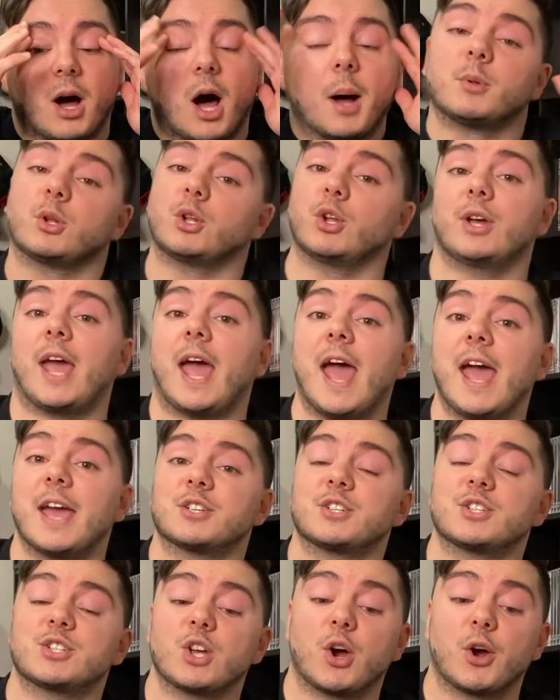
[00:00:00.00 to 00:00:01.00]
not okay.
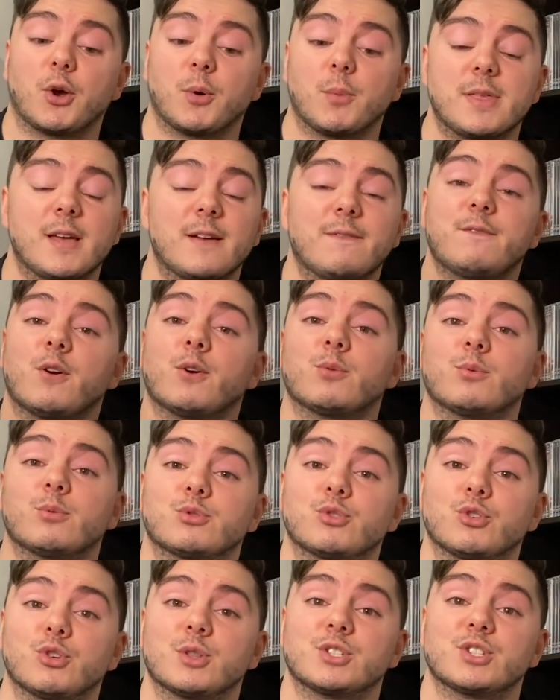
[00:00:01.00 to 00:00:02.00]
So without further
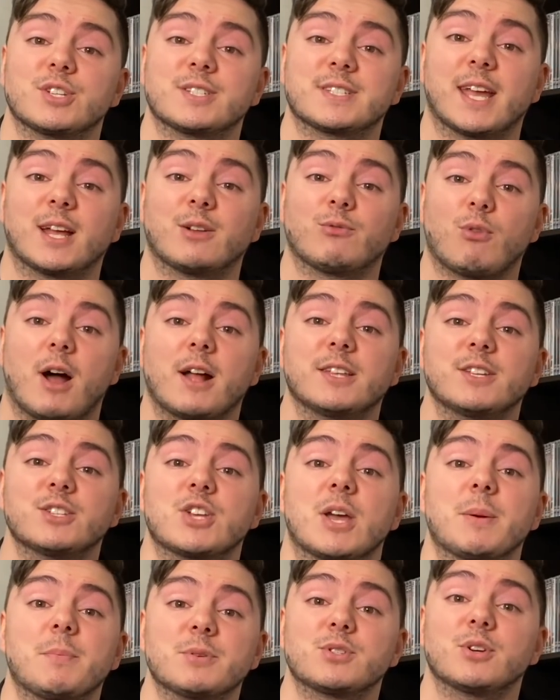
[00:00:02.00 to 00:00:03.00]
ado, let's just get right
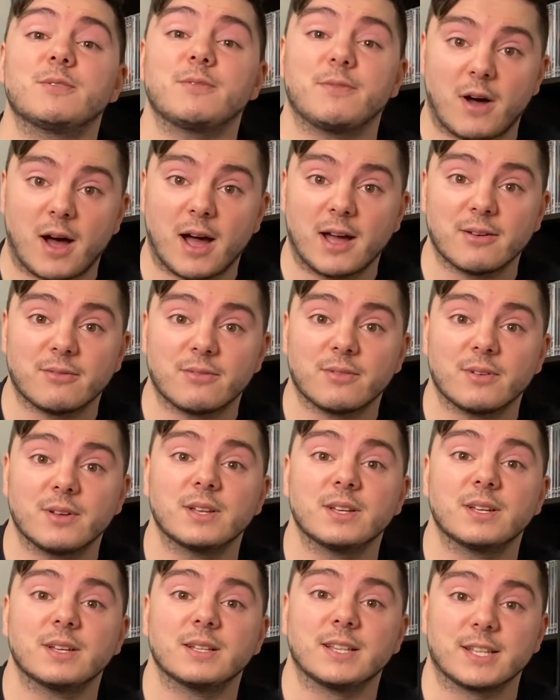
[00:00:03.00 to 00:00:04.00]
into episode 5.
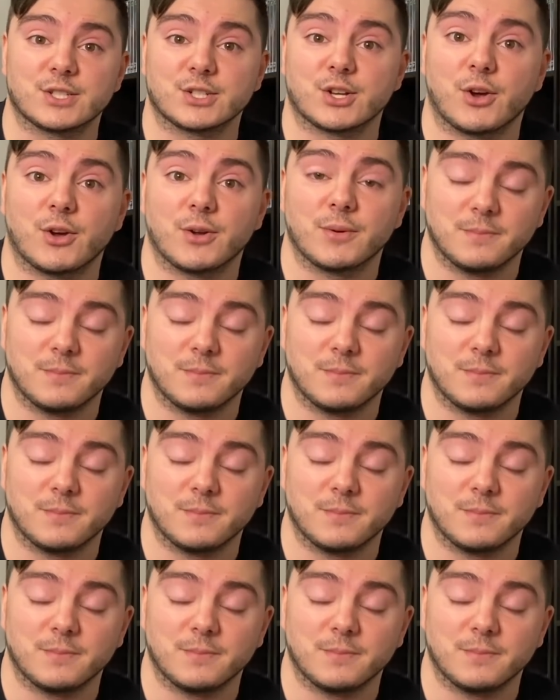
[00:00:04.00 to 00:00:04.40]
Let's go.